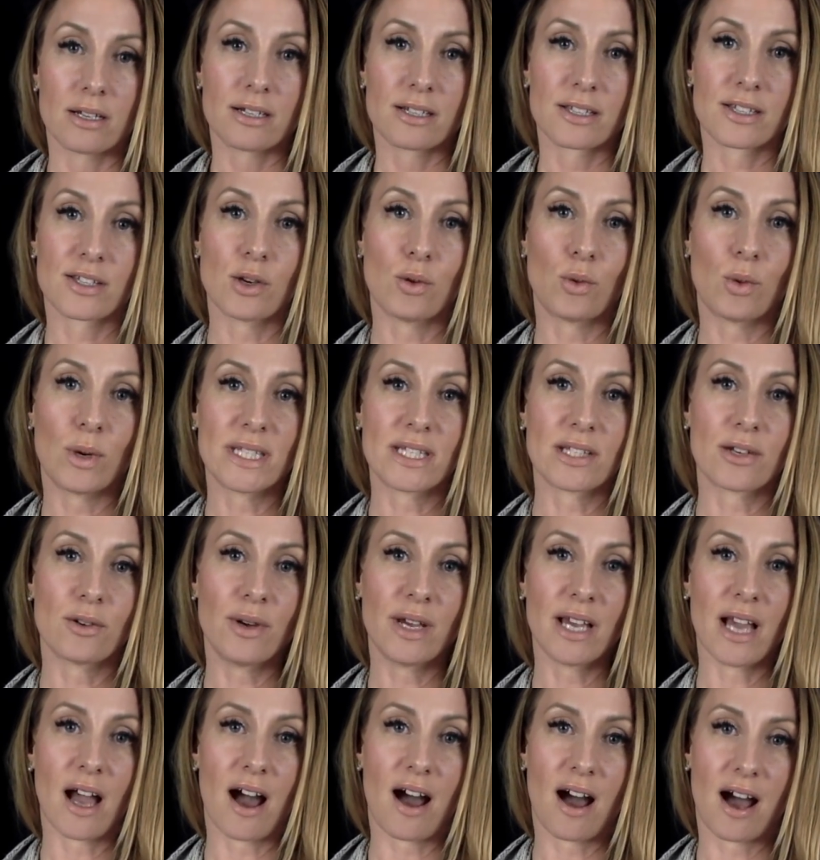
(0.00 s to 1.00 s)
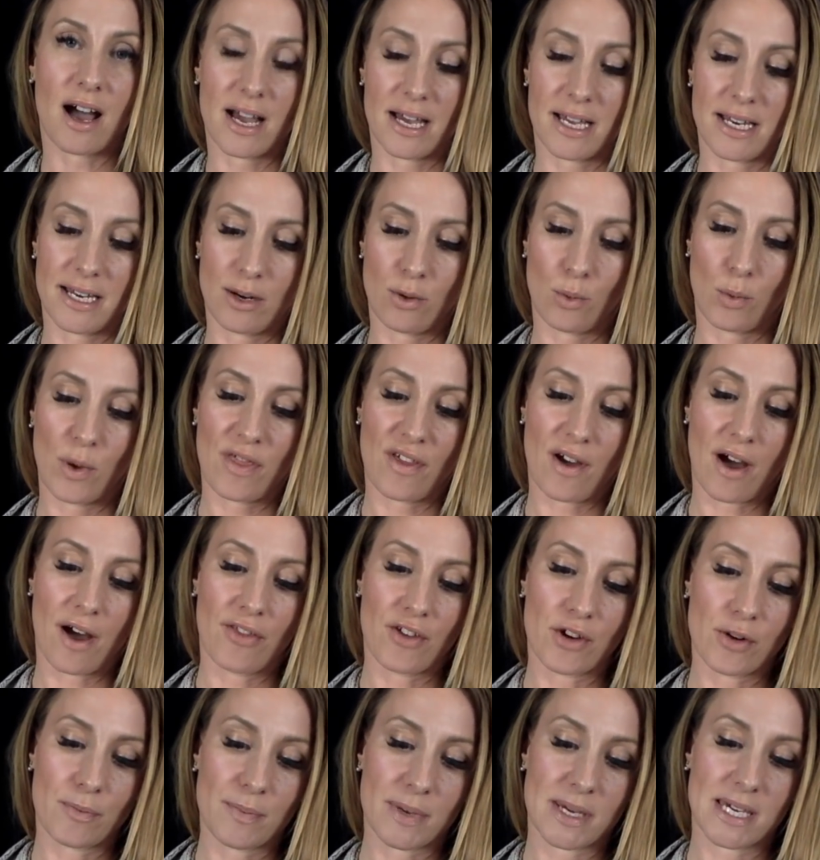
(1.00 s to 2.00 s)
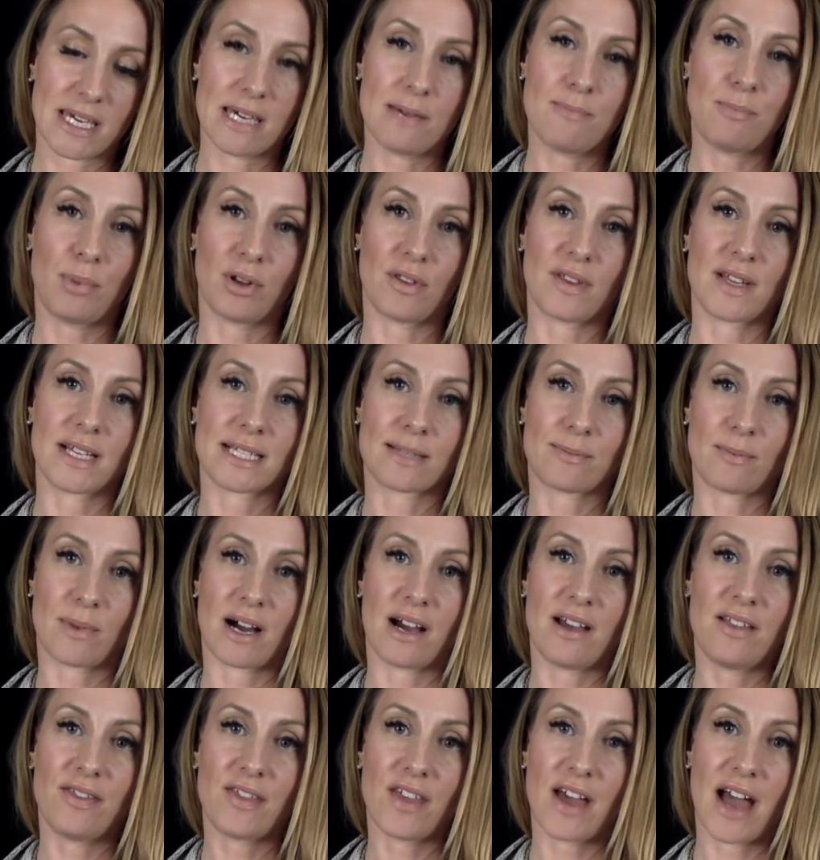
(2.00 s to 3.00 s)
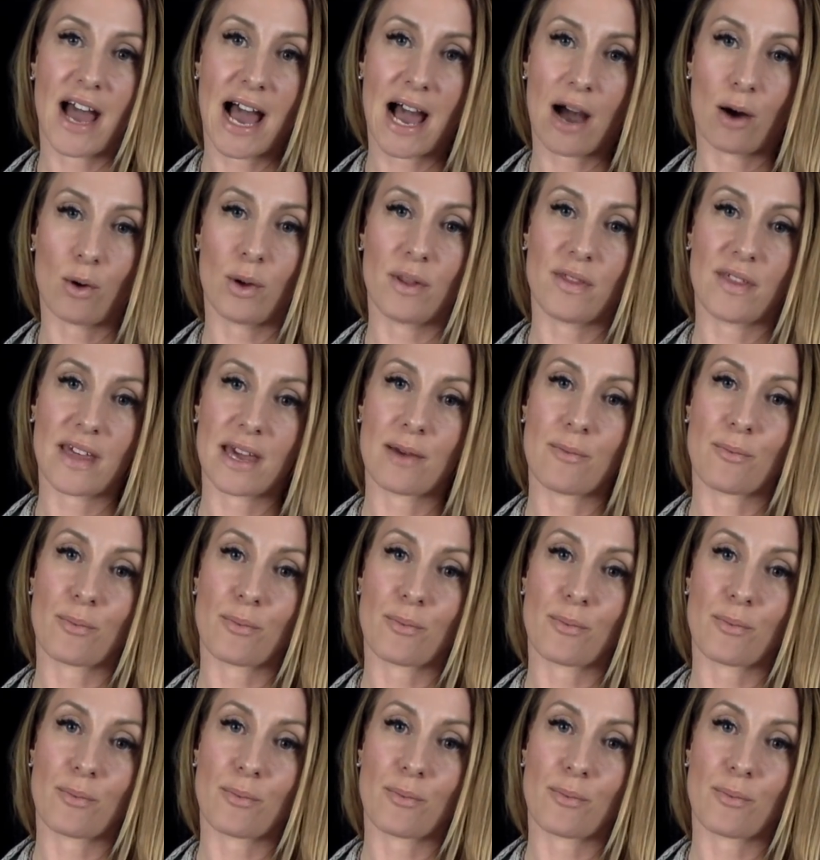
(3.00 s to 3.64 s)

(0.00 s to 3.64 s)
so what's going on with other people this month how will they